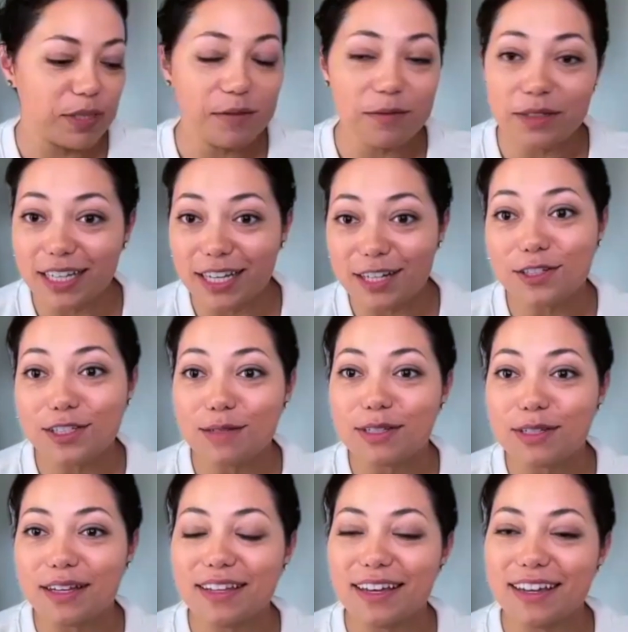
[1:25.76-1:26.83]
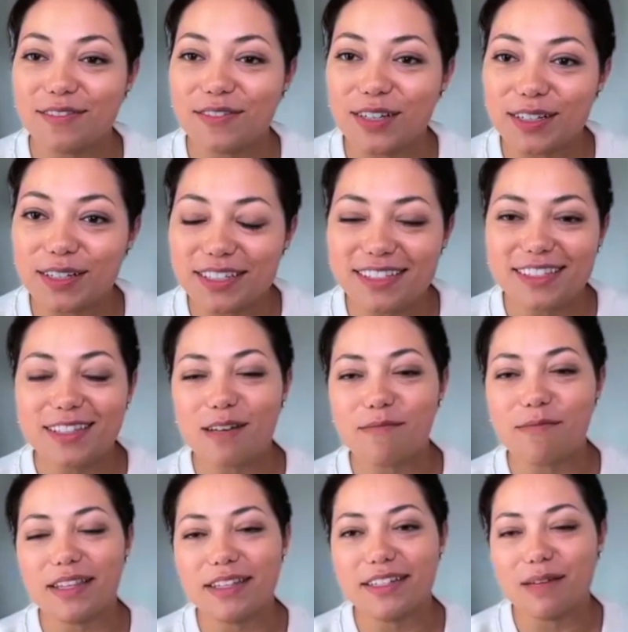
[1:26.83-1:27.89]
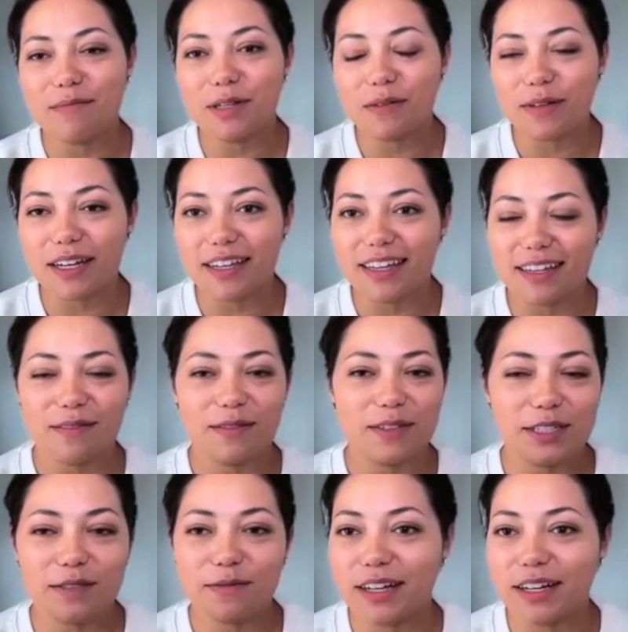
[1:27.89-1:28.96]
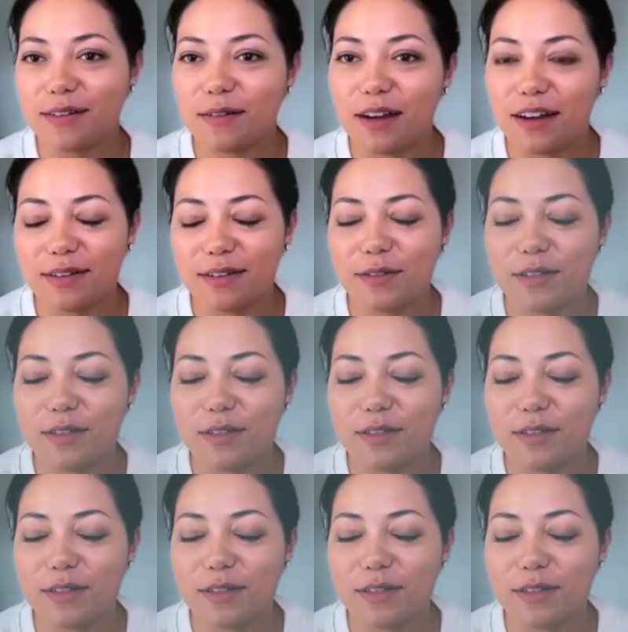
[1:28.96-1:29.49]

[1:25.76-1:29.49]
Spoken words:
build relationships online first, so that by the time you're ready, we're just ready to rock and